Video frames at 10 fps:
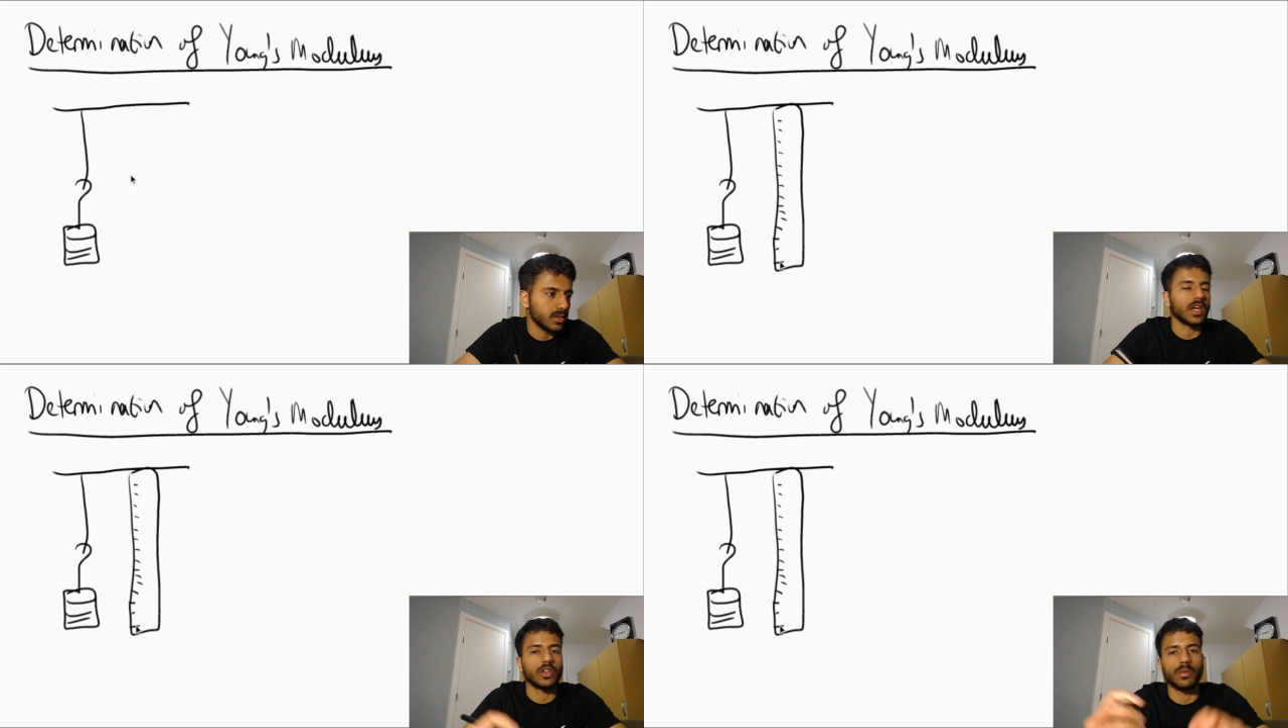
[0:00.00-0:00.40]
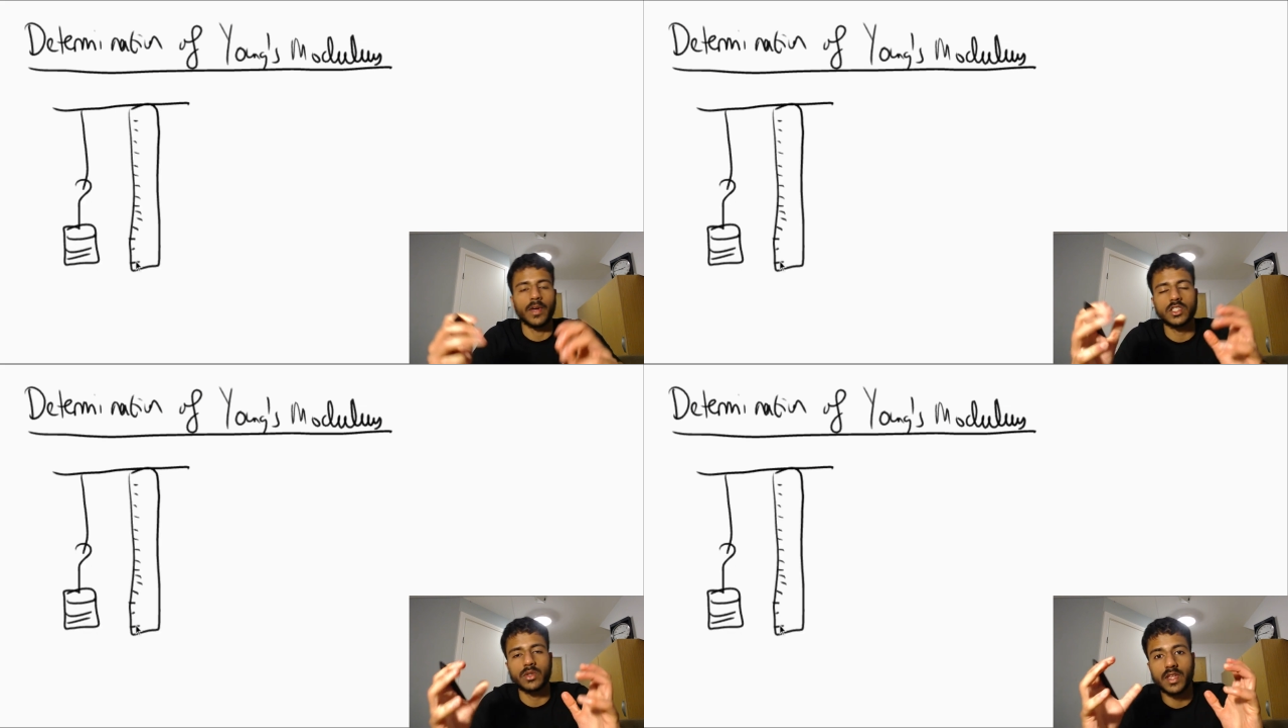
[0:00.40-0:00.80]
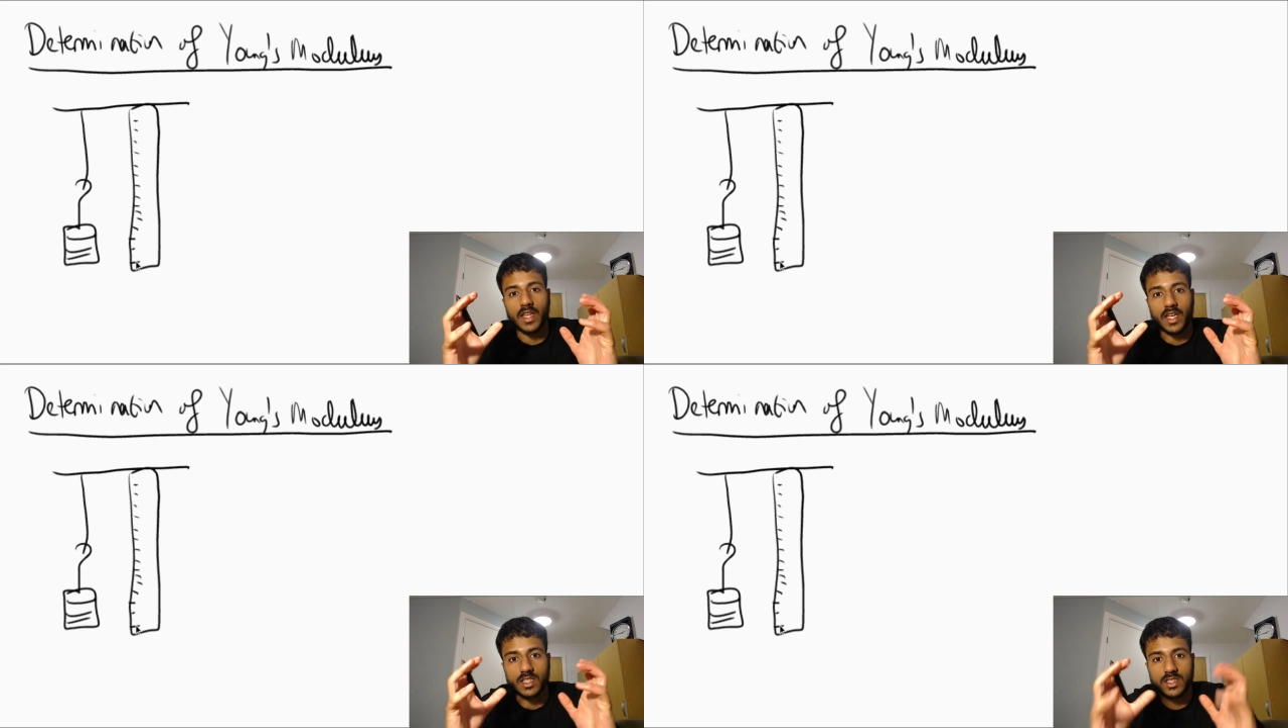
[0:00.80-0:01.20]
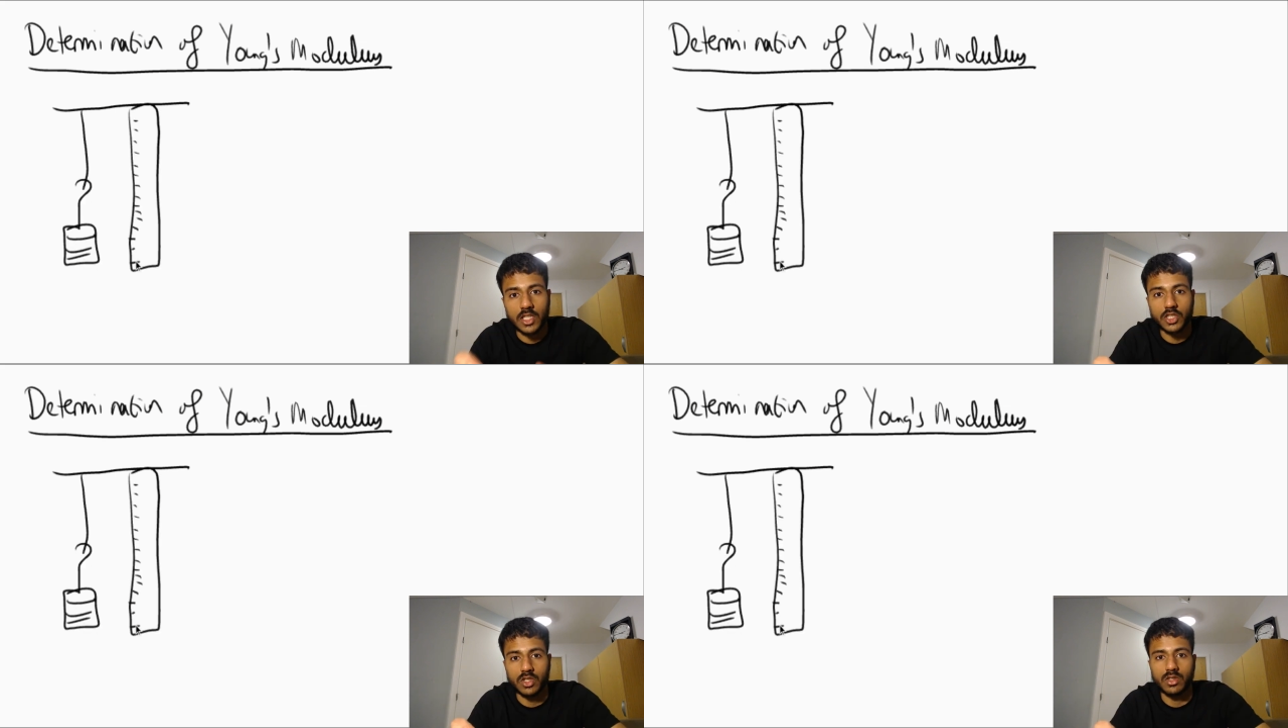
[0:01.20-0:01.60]
and you're measuring the
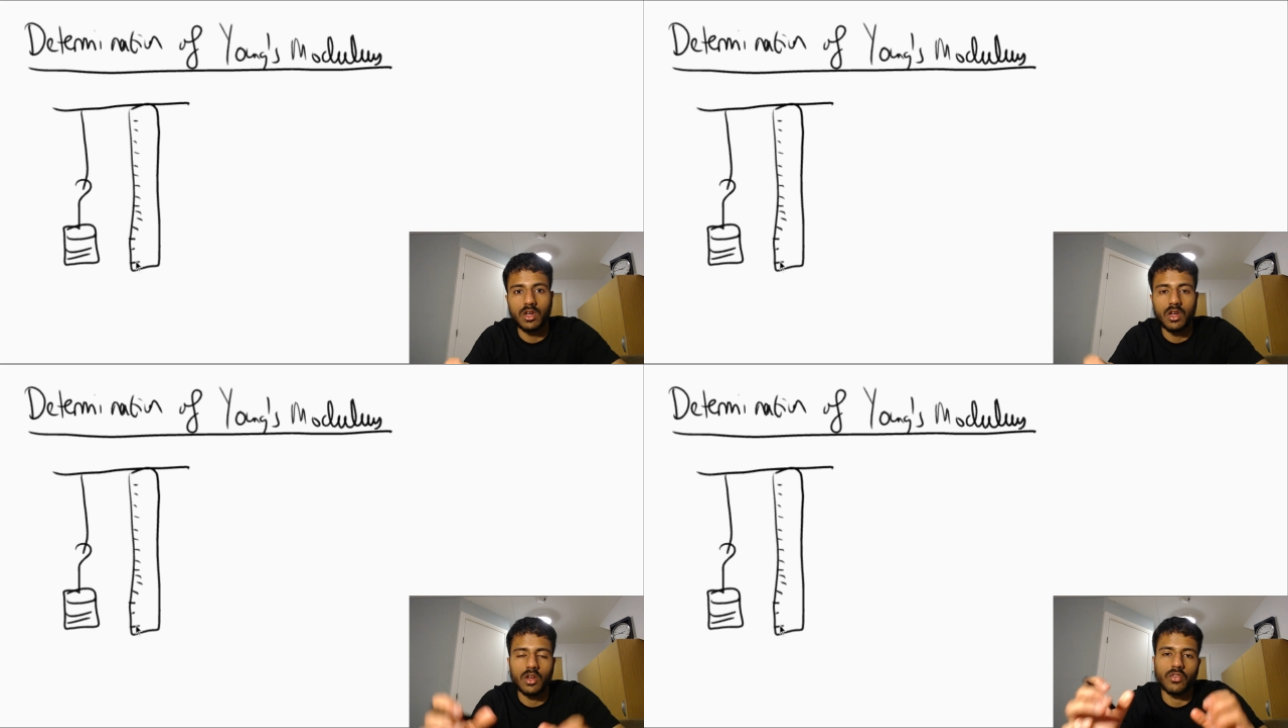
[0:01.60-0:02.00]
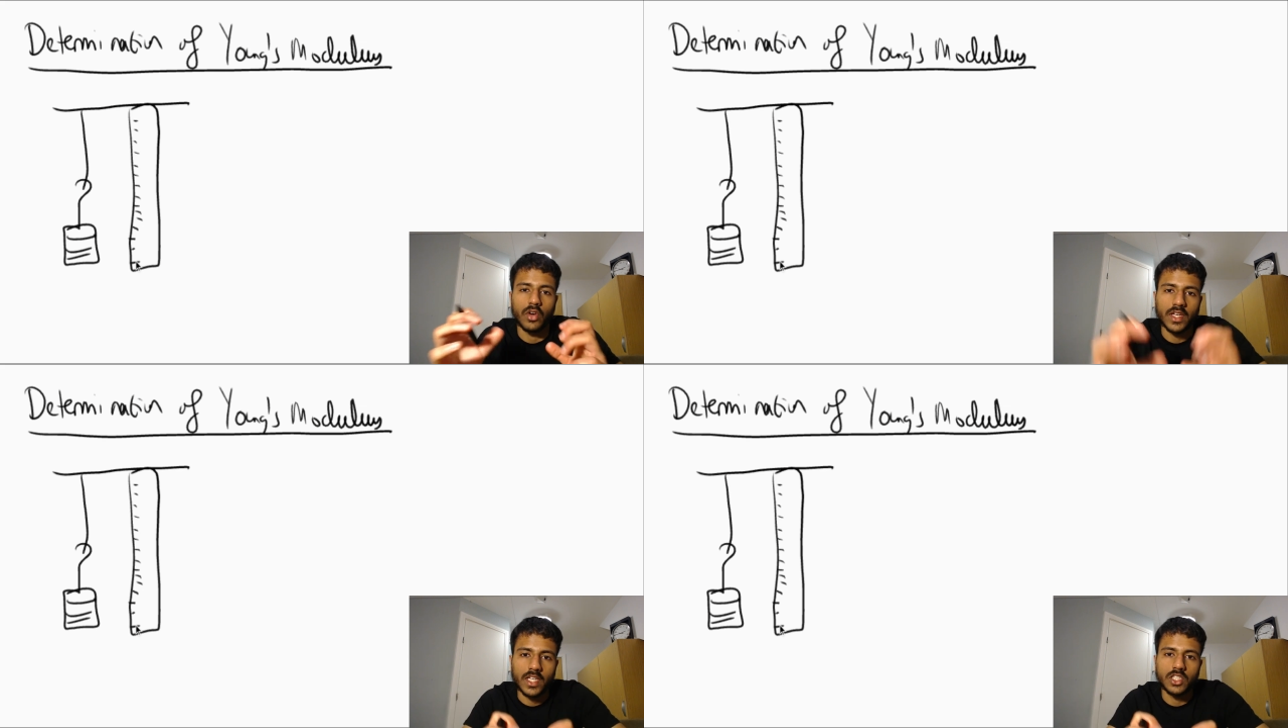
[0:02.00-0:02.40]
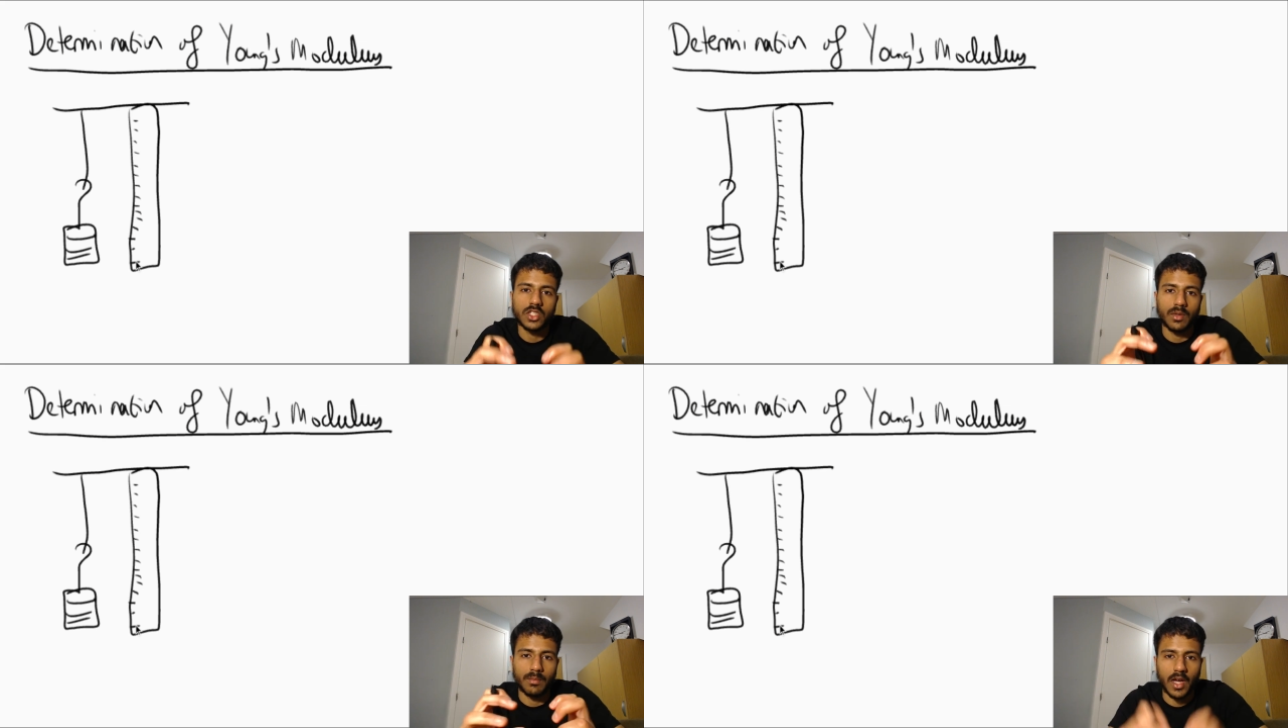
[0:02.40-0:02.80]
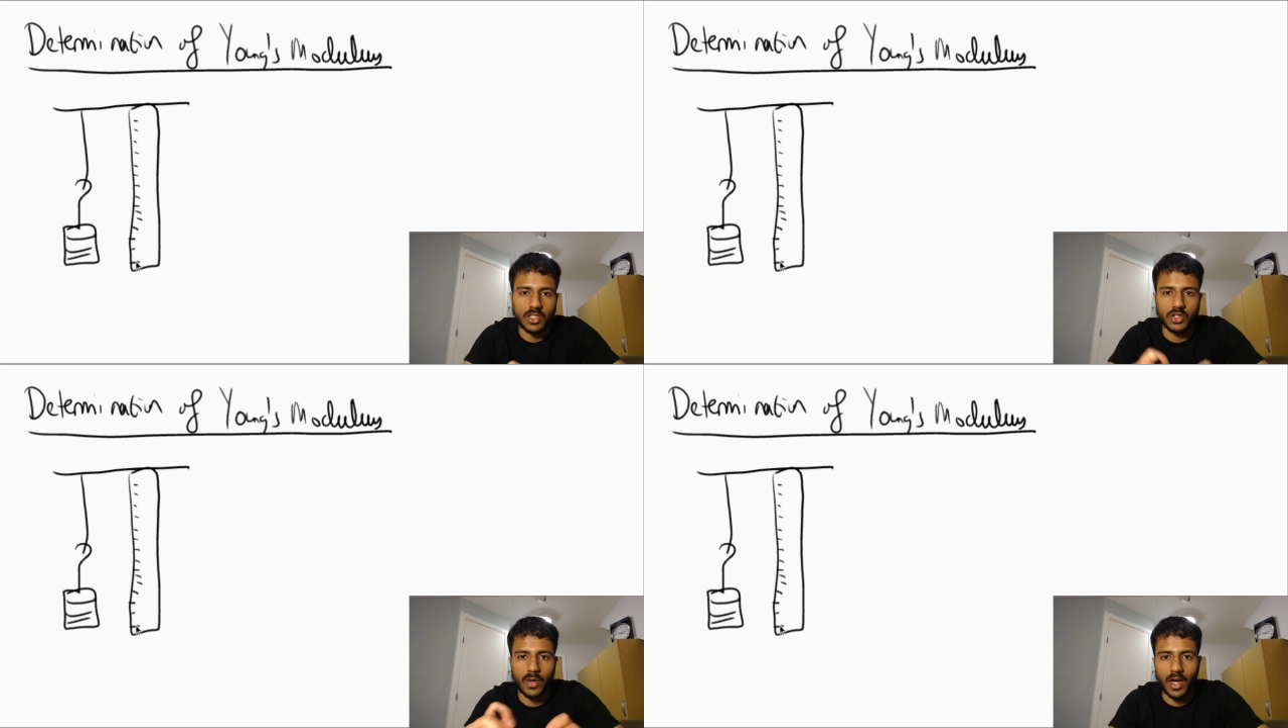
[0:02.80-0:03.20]
extension for each mass
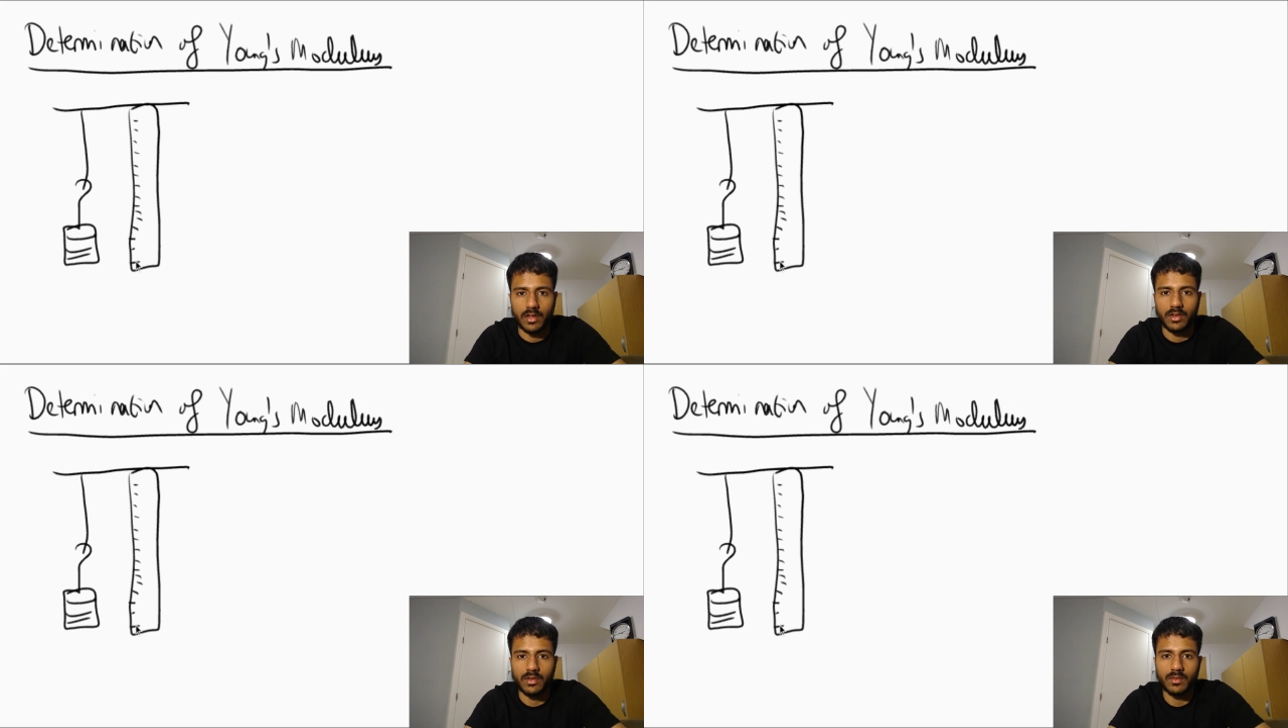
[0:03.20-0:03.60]
you add.